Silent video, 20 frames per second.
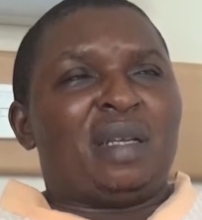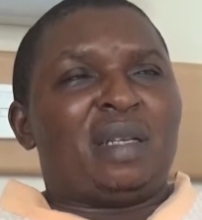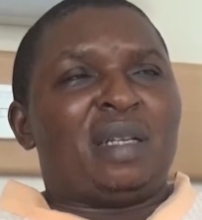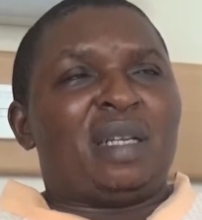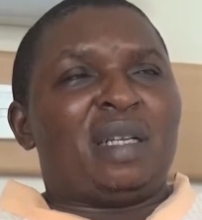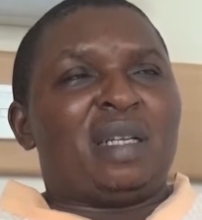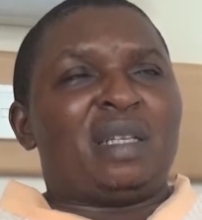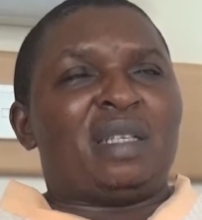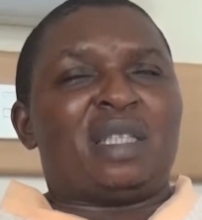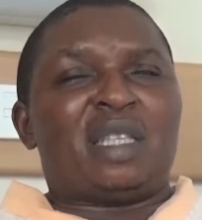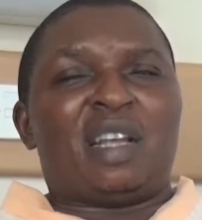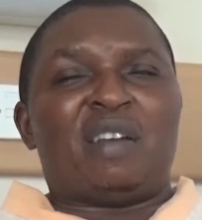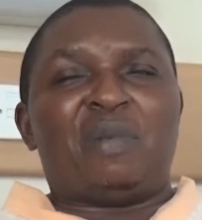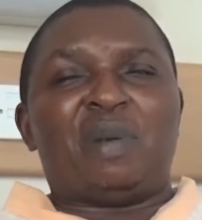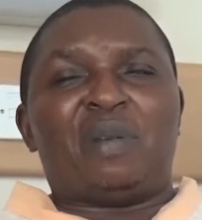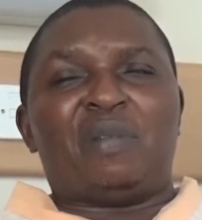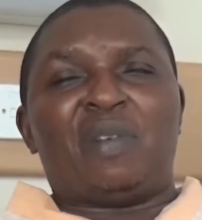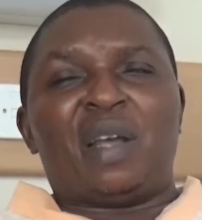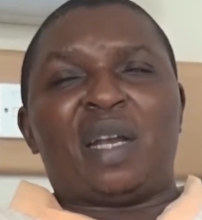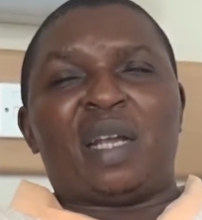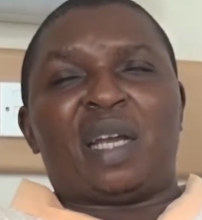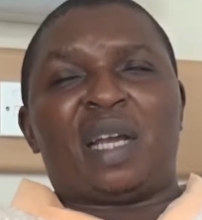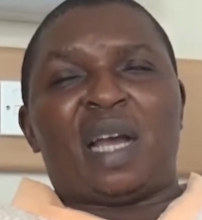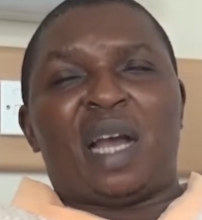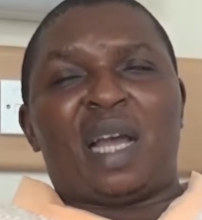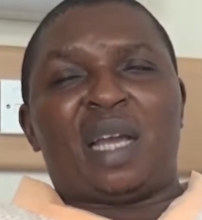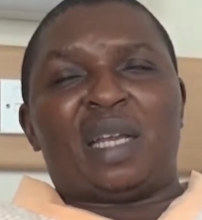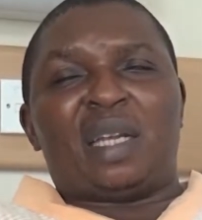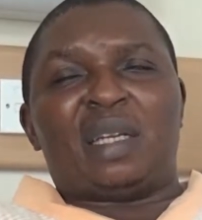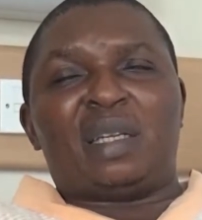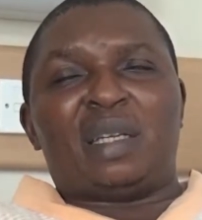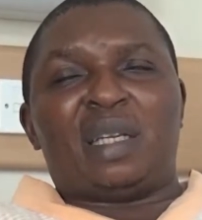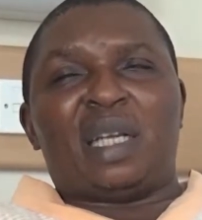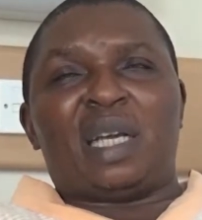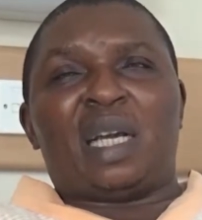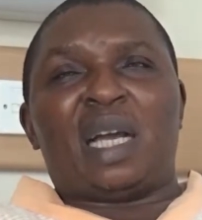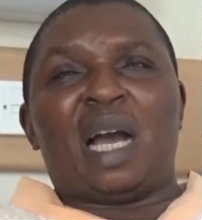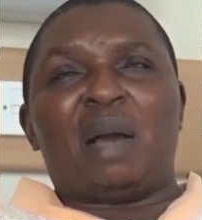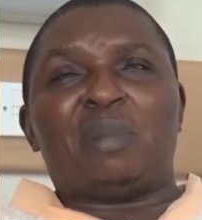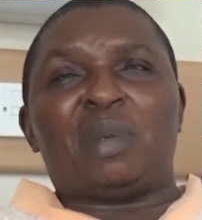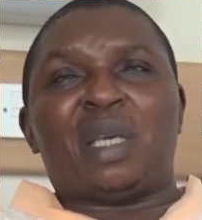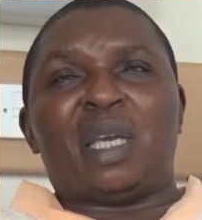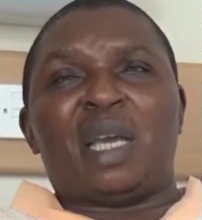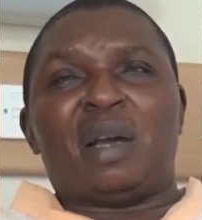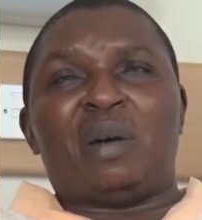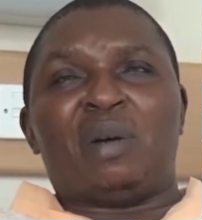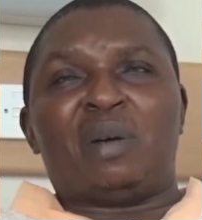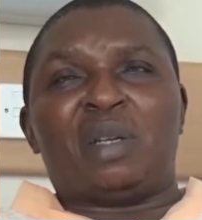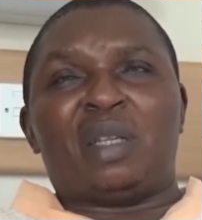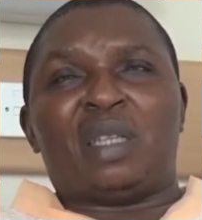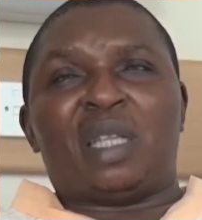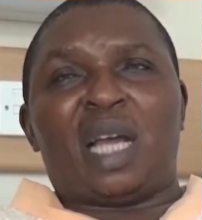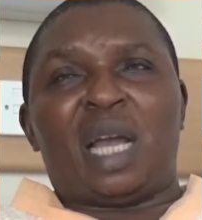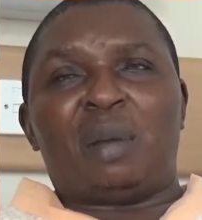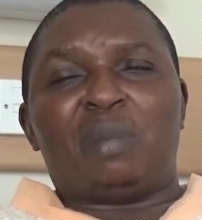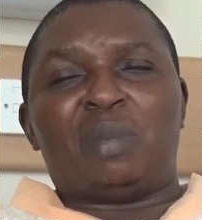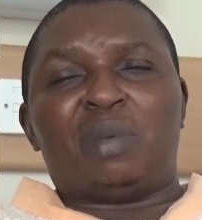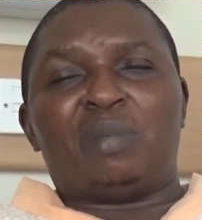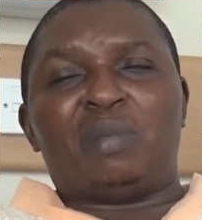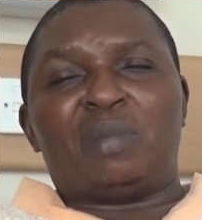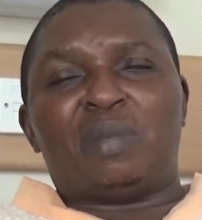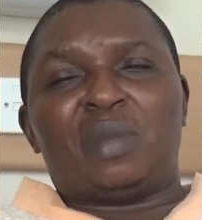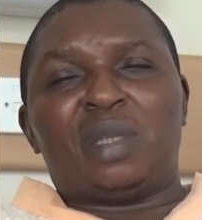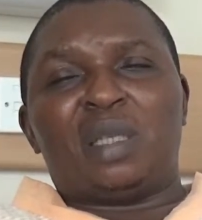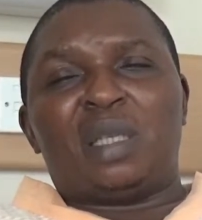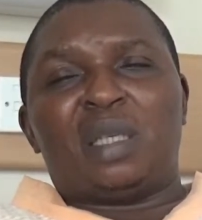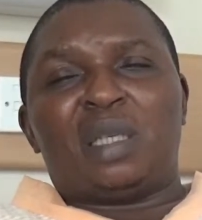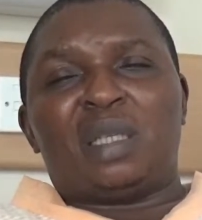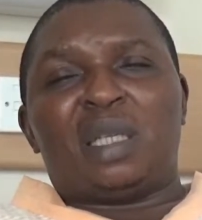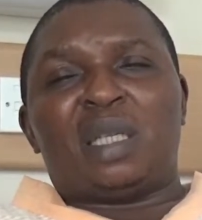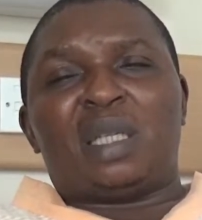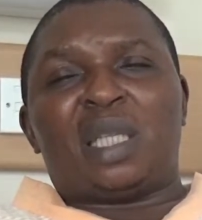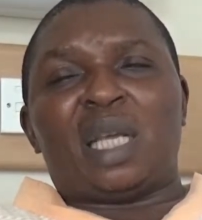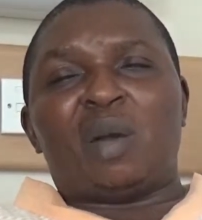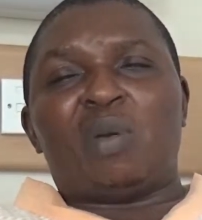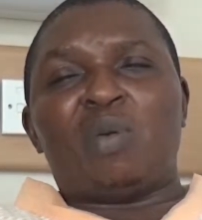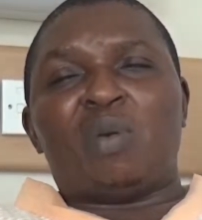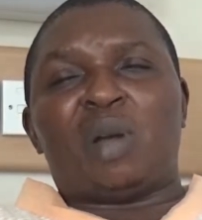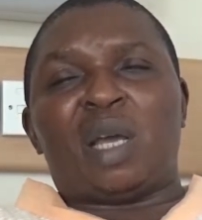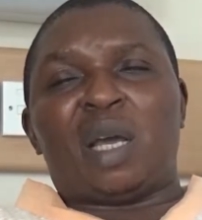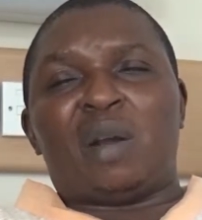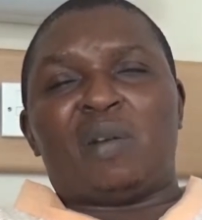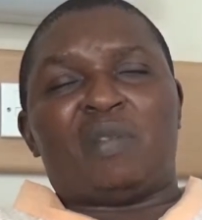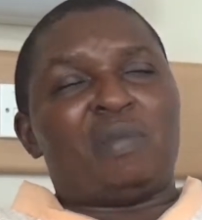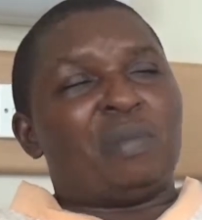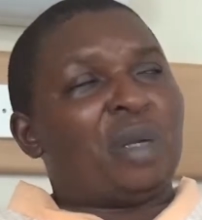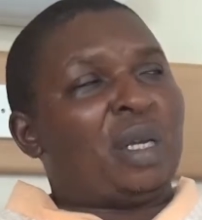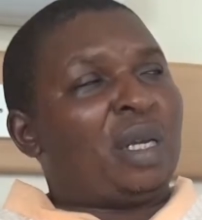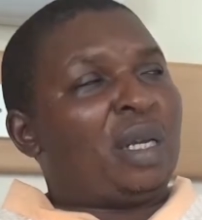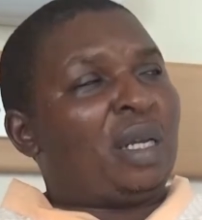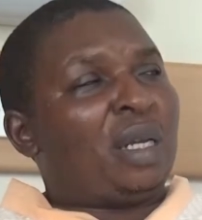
The nurses have been very kind. They come here all the time. They take good care of me.